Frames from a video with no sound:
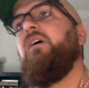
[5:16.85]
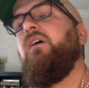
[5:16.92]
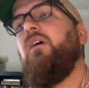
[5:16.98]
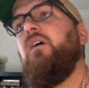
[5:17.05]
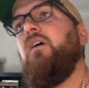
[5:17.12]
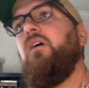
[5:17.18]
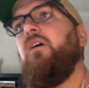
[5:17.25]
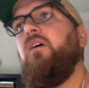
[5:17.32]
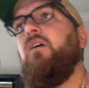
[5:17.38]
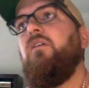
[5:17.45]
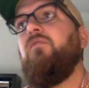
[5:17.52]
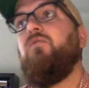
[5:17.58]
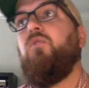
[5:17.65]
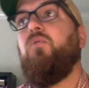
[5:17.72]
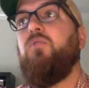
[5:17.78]

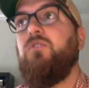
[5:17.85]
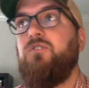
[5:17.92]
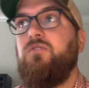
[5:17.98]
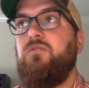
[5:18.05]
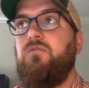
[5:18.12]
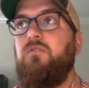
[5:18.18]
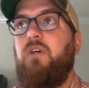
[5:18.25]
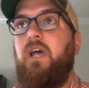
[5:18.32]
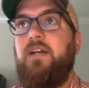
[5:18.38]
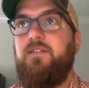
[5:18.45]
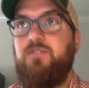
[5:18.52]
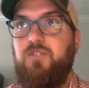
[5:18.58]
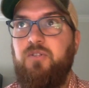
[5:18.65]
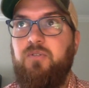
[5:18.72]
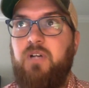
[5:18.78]
Of course,
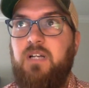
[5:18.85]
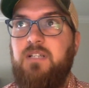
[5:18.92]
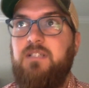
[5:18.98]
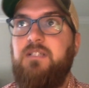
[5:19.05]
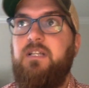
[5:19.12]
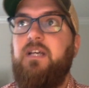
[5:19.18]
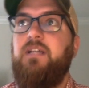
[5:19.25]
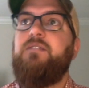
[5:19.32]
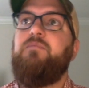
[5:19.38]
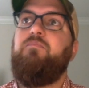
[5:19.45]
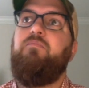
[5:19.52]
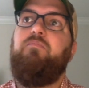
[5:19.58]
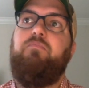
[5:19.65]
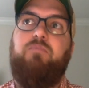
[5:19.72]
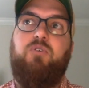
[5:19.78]
as the United States
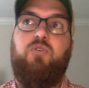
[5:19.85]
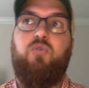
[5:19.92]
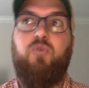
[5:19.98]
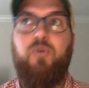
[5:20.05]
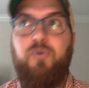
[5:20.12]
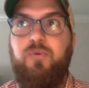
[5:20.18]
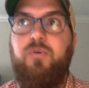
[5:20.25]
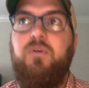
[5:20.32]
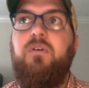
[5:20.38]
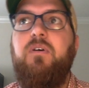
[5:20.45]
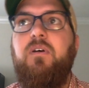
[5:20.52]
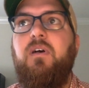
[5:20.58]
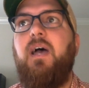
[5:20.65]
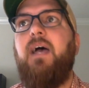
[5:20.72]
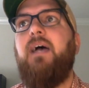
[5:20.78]
grew,
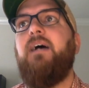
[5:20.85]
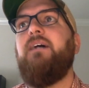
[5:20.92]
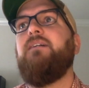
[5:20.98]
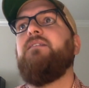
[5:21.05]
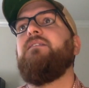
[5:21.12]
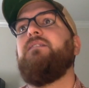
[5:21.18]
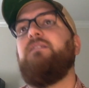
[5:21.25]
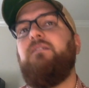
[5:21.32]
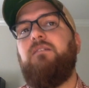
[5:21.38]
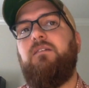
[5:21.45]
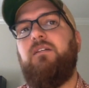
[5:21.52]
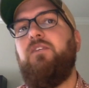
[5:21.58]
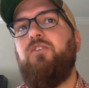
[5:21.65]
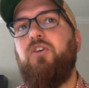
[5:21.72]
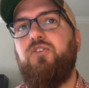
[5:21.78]
as
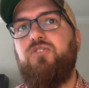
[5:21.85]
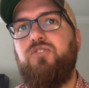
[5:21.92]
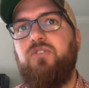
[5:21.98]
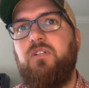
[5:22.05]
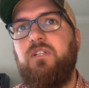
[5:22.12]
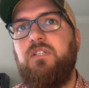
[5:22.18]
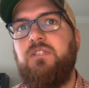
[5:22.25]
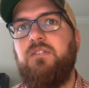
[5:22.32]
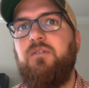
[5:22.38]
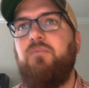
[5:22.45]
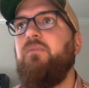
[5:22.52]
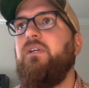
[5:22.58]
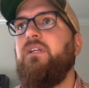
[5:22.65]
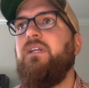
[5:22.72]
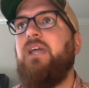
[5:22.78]

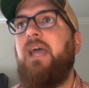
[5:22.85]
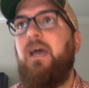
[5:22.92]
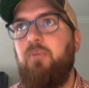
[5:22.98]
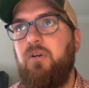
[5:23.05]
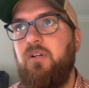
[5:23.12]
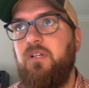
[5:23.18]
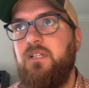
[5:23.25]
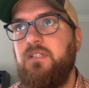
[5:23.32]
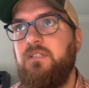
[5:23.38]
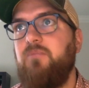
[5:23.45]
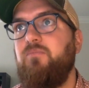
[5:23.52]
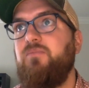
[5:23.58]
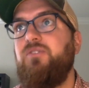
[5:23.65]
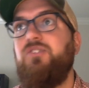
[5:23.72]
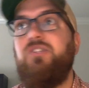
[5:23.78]
industrialism and
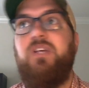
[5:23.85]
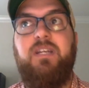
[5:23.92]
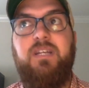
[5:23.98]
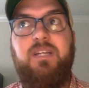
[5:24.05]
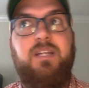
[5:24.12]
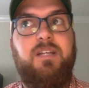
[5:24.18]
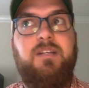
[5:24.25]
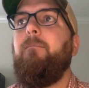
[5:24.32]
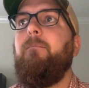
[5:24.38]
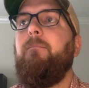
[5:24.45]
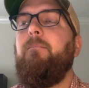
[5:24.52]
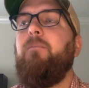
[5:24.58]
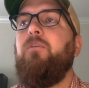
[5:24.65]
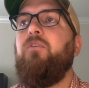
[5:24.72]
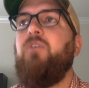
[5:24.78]
capitalism set in,
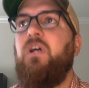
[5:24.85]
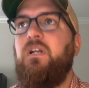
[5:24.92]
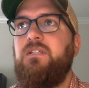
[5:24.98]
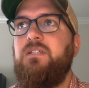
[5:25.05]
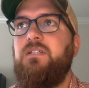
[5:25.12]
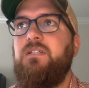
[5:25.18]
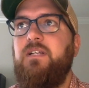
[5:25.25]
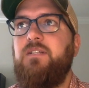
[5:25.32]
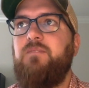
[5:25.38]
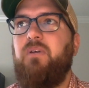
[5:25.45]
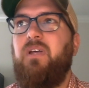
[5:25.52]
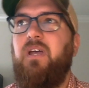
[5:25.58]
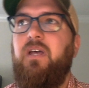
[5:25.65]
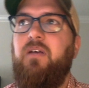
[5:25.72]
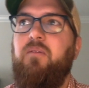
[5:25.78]
the United States
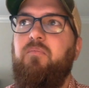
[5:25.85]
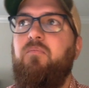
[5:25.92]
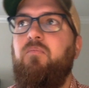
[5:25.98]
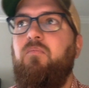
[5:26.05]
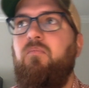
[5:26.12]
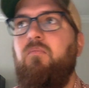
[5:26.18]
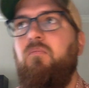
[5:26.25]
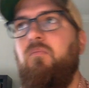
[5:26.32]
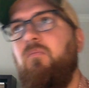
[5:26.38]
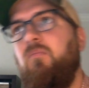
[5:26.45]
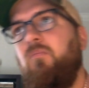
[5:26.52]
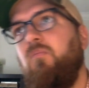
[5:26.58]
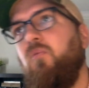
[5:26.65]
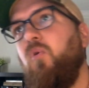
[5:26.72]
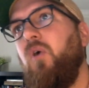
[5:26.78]
became
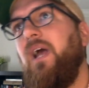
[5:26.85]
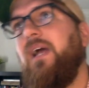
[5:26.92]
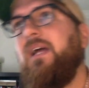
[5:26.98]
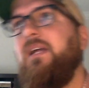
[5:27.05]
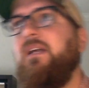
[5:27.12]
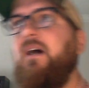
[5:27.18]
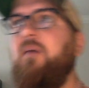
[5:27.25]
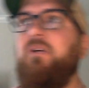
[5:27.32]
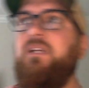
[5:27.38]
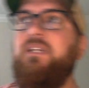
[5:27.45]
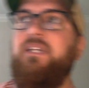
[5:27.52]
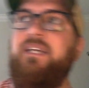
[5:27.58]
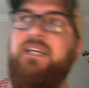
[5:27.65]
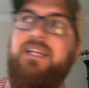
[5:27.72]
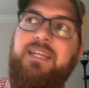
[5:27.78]
more
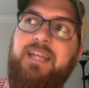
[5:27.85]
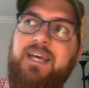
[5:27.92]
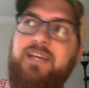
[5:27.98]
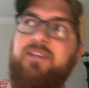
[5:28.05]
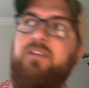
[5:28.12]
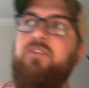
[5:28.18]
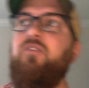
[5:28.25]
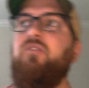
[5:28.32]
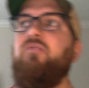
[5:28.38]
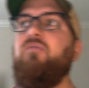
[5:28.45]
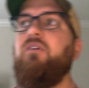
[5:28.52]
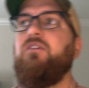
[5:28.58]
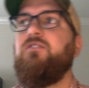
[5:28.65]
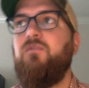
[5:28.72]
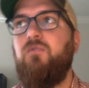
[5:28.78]
economically connected to the
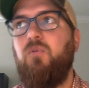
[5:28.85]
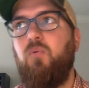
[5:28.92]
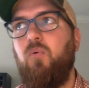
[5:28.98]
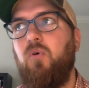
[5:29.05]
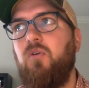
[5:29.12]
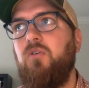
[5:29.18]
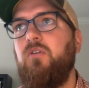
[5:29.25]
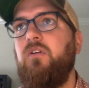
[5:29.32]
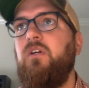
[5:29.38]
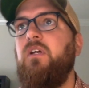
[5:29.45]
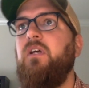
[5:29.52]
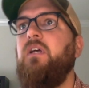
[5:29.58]
rest of the world.